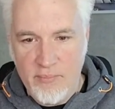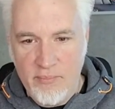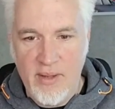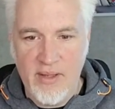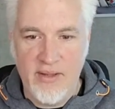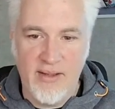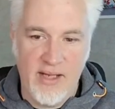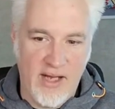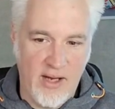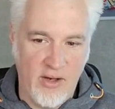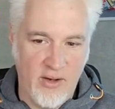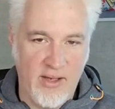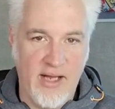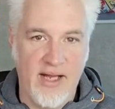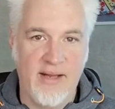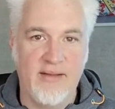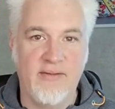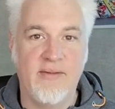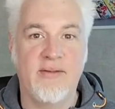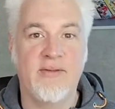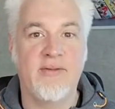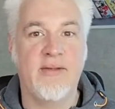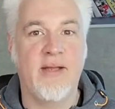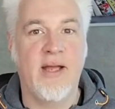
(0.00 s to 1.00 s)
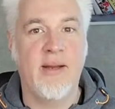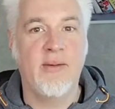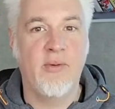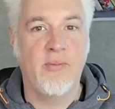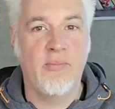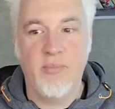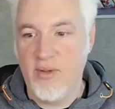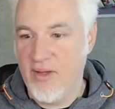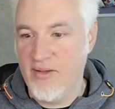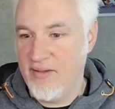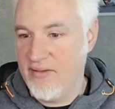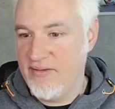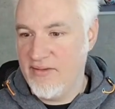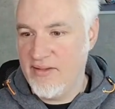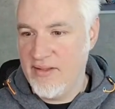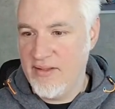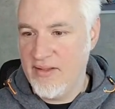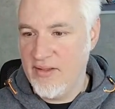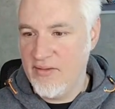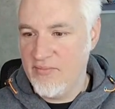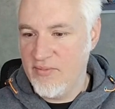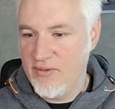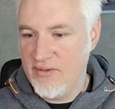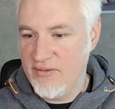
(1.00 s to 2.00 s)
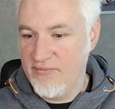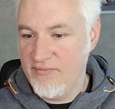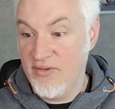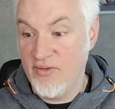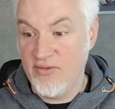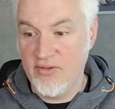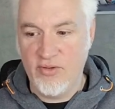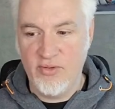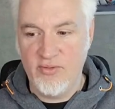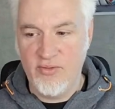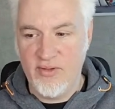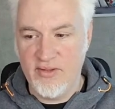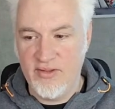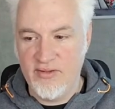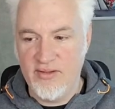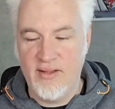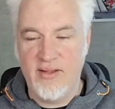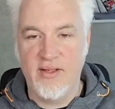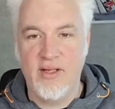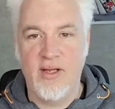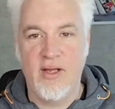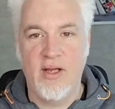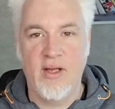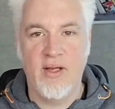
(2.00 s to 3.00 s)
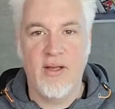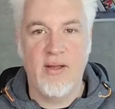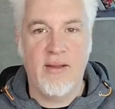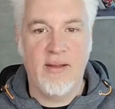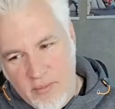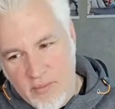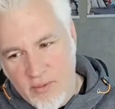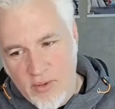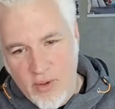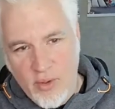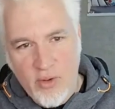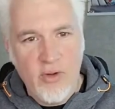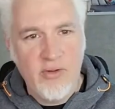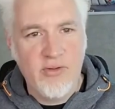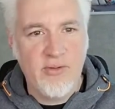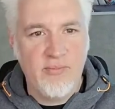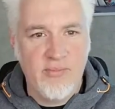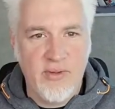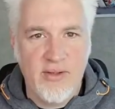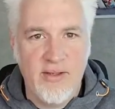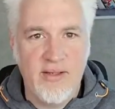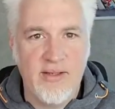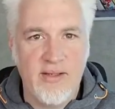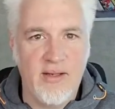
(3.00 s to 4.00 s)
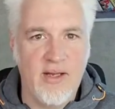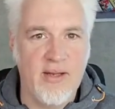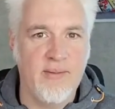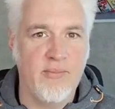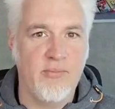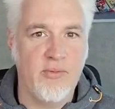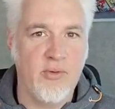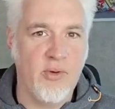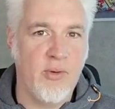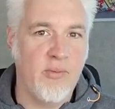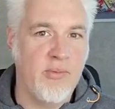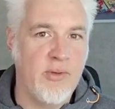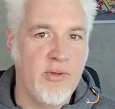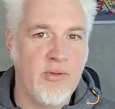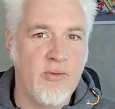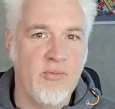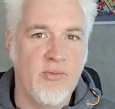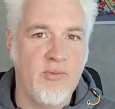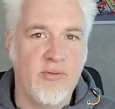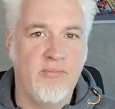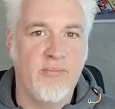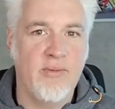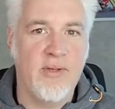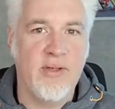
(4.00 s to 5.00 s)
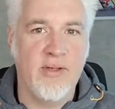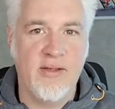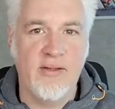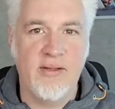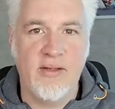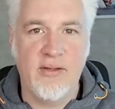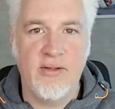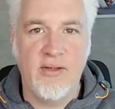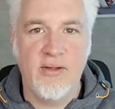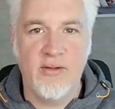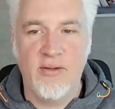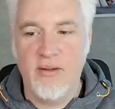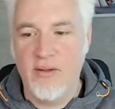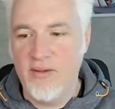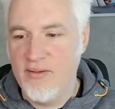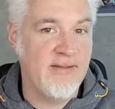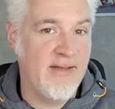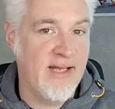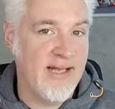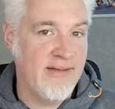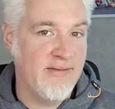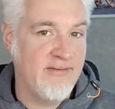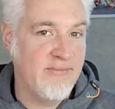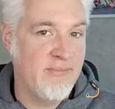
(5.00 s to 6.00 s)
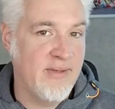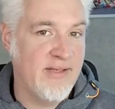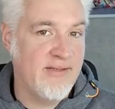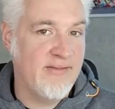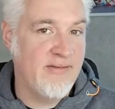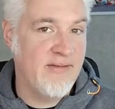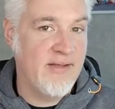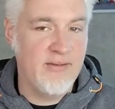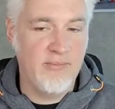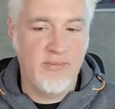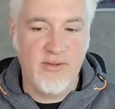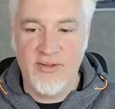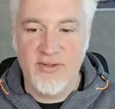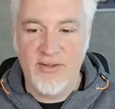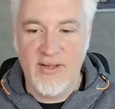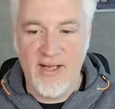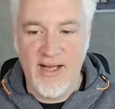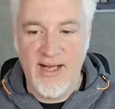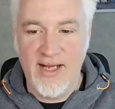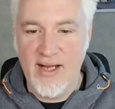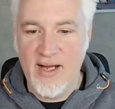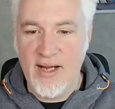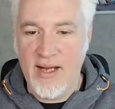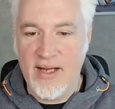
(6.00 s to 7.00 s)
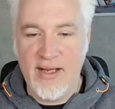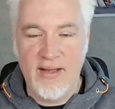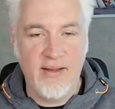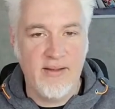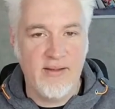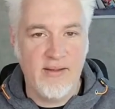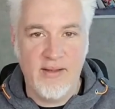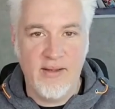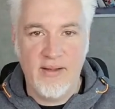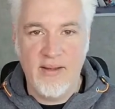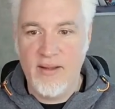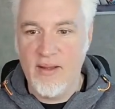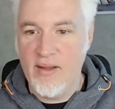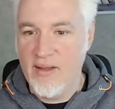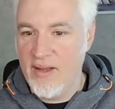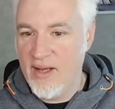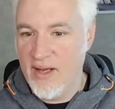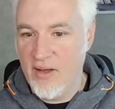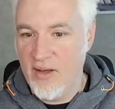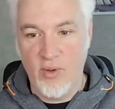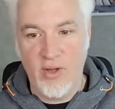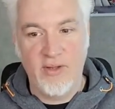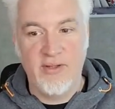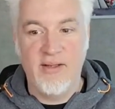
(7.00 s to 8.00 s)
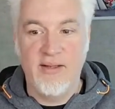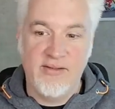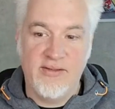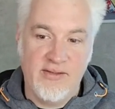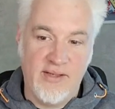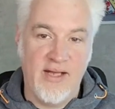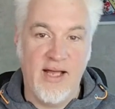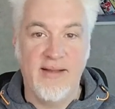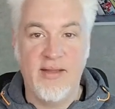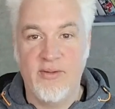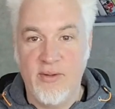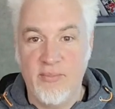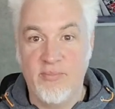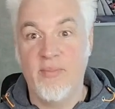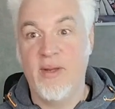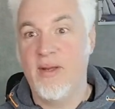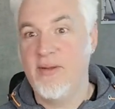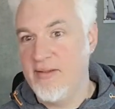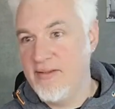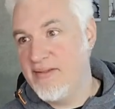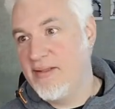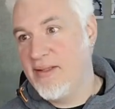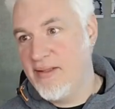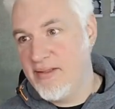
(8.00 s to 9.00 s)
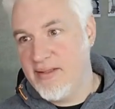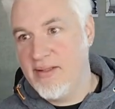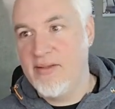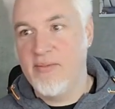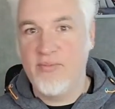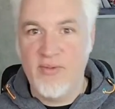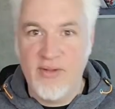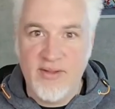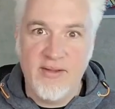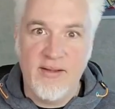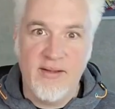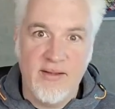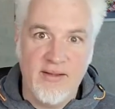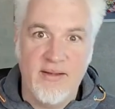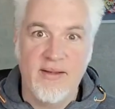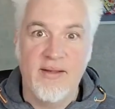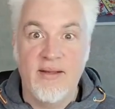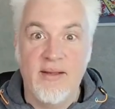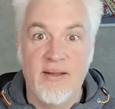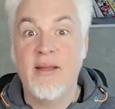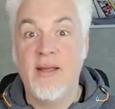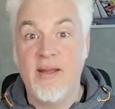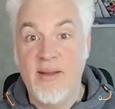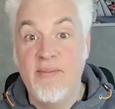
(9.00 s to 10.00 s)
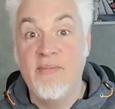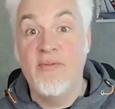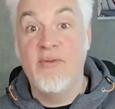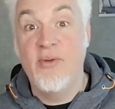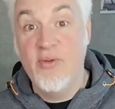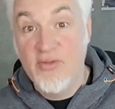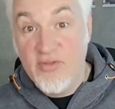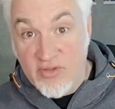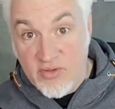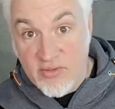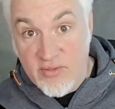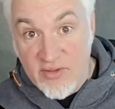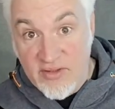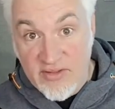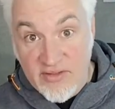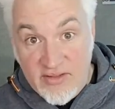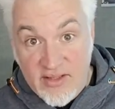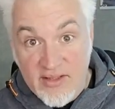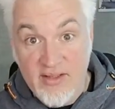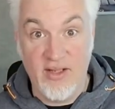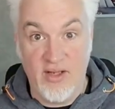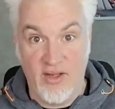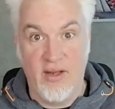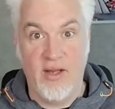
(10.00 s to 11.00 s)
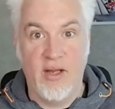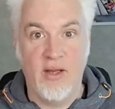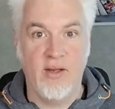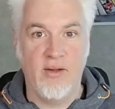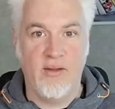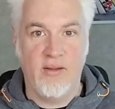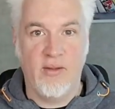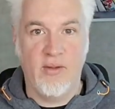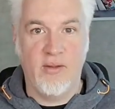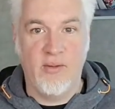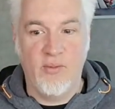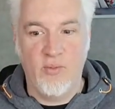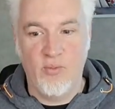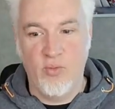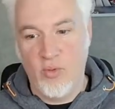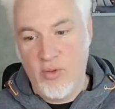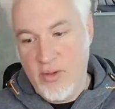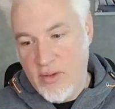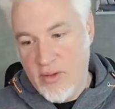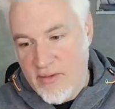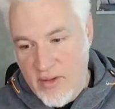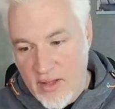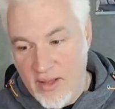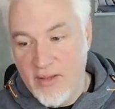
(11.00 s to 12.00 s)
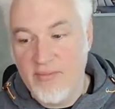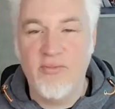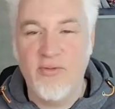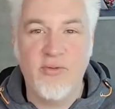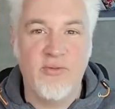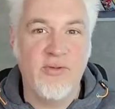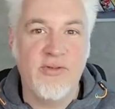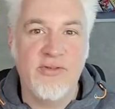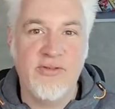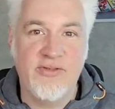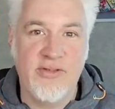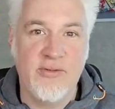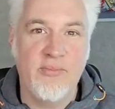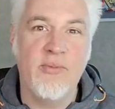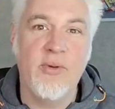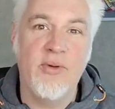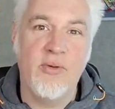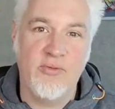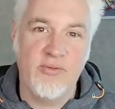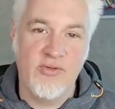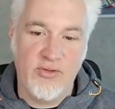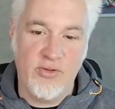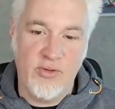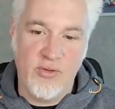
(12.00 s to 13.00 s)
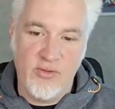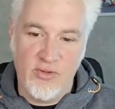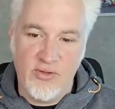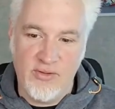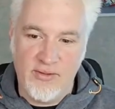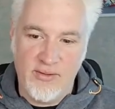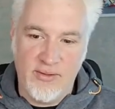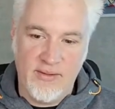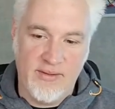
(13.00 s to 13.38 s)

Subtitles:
but now I have a cyberpunk city with a futuristic car. Ultimately, I probably would have been in another text-based image AI. I want a cyberpunk city with a futuristic car would have come to a similar result.